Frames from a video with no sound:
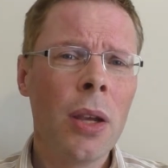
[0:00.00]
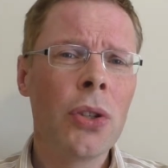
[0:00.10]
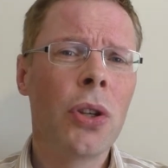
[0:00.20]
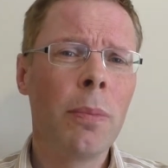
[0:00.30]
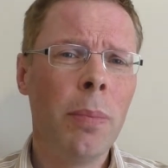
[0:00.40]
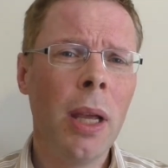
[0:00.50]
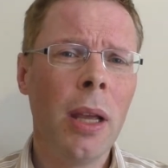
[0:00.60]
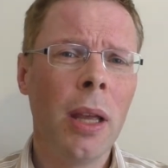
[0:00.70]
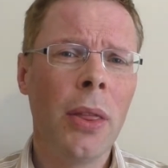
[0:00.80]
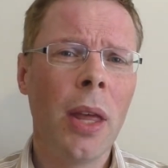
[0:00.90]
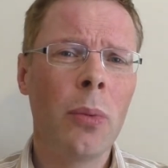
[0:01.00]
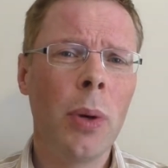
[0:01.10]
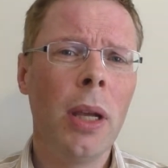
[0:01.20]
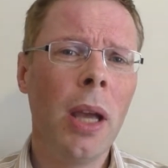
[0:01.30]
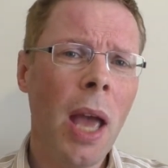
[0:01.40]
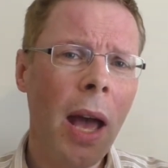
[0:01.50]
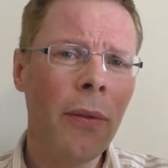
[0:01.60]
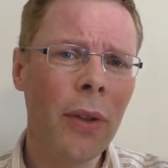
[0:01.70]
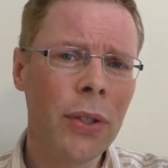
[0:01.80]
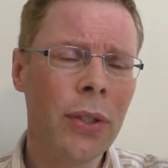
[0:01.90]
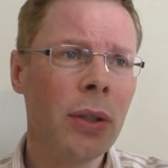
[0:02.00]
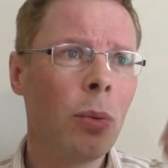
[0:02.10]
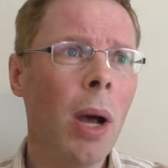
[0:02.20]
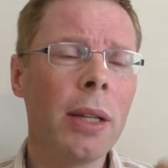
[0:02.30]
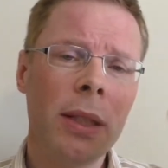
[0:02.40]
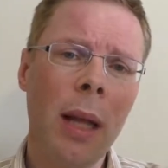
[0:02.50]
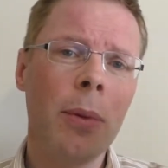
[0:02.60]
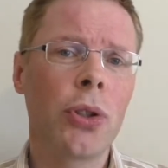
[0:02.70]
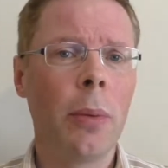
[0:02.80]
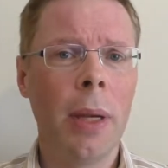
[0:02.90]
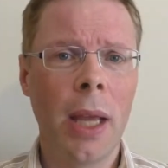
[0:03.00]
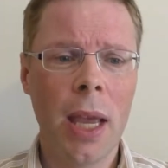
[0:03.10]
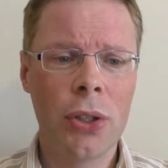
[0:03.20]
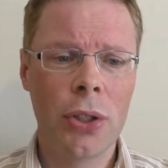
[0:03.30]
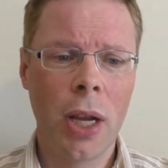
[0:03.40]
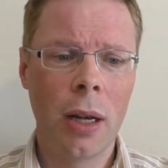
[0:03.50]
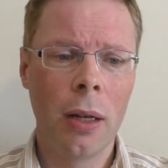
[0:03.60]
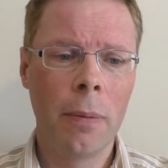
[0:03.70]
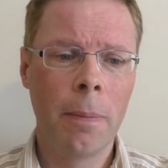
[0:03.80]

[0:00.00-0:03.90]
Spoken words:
should be that we have this well-established communication channel.